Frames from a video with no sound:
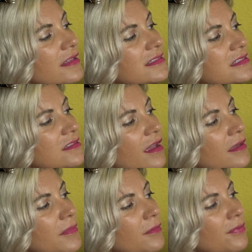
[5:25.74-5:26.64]
he's talking
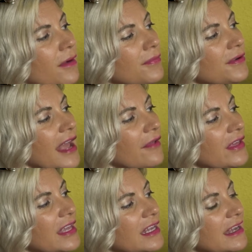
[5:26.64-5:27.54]
about a proper noun
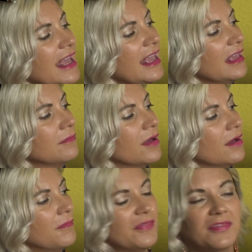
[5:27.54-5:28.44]
like a name.
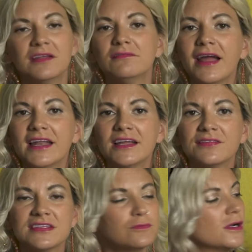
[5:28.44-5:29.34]
But then right here,
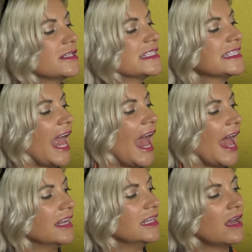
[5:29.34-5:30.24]
this word
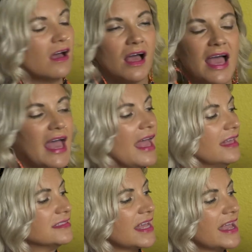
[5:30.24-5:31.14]
sad,
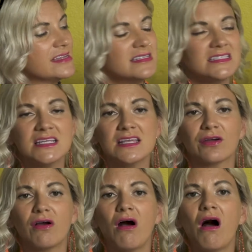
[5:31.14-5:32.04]
S, A, and D
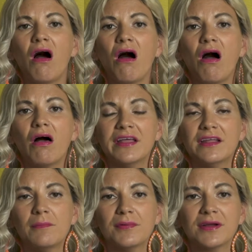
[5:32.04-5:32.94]
are all in
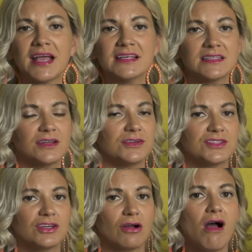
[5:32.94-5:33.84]
uppercase letters.
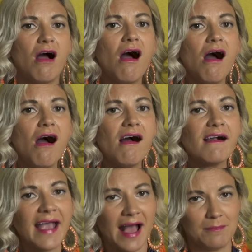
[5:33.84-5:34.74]
They're all
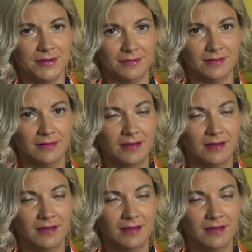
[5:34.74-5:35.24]
capital.